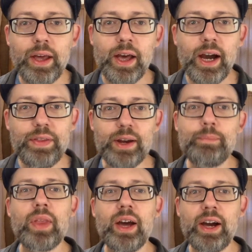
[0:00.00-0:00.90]
Hi there,
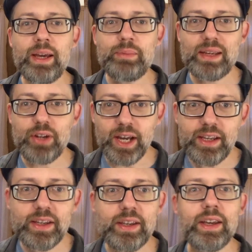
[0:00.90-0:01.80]
I'm David
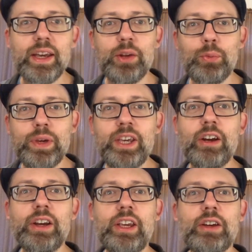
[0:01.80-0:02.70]
Icke, and we
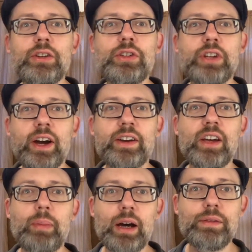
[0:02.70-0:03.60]
are here to talk
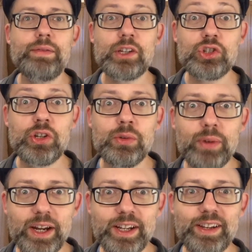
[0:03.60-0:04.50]
about fiction
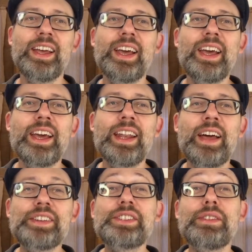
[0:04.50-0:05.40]
writing. Now,
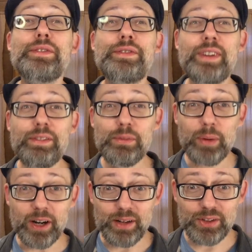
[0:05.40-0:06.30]
this is the fifth
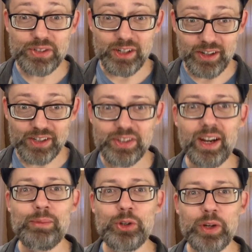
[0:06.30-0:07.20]
part of a series that
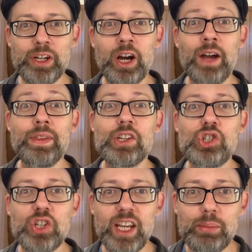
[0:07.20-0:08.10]
I'm doing on the
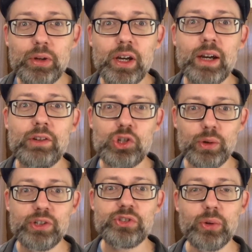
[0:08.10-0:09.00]
shape of a
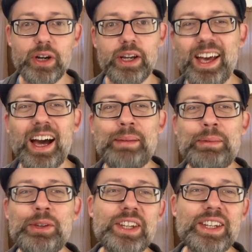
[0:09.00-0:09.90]
short story. I'm
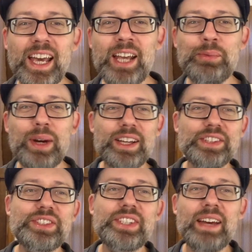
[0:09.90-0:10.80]
using Dan Wells'
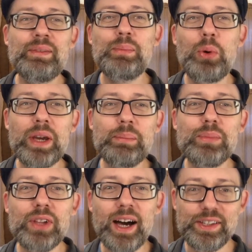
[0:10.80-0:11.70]
7-point
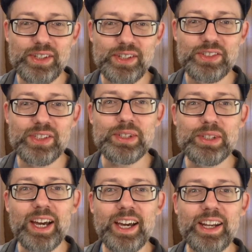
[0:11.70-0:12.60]
plot system as a
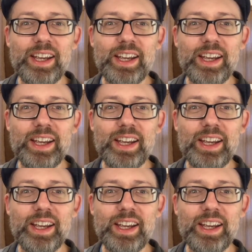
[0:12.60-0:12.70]
guide,